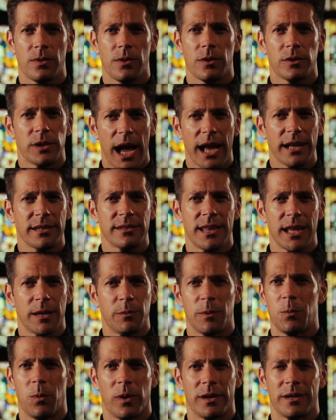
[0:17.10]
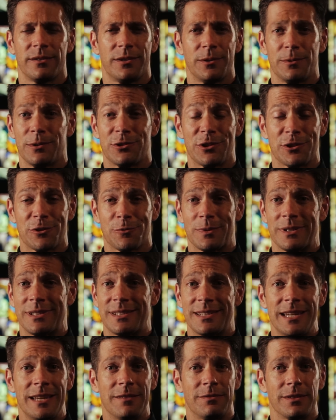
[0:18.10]
The last thing we'd want to do is just
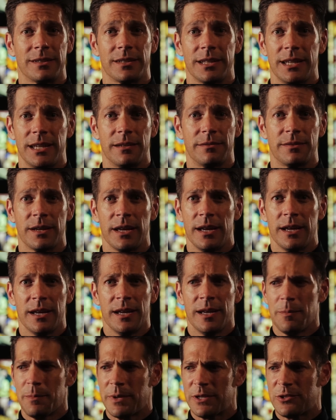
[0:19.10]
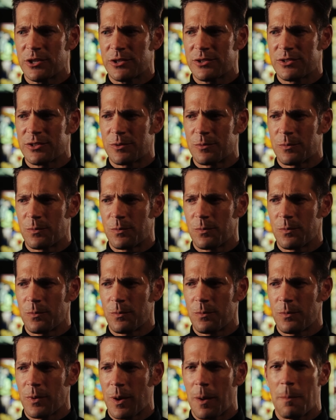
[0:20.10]
receive and leave, but just
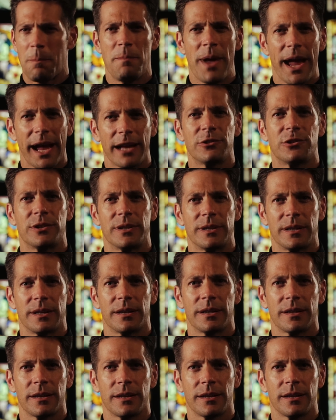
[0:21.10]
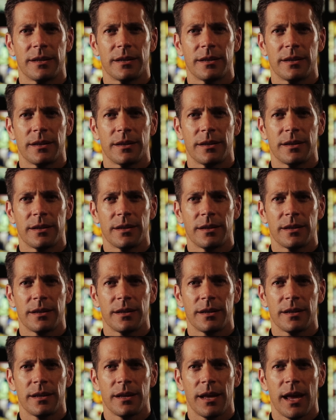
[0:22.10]
imagine
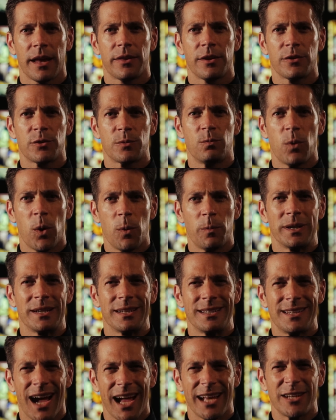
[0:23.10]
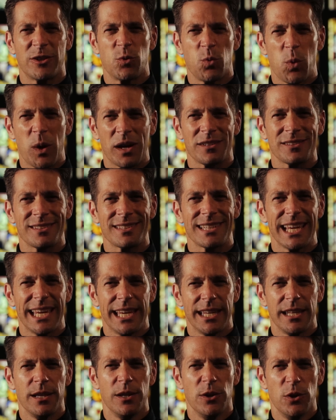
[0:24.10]
at this moment, God dwells
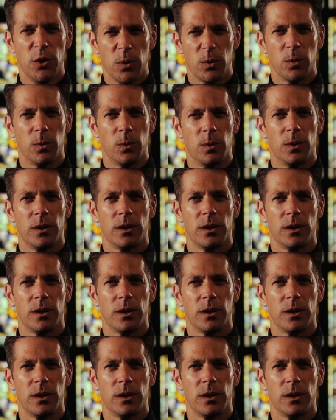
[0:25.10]
in you.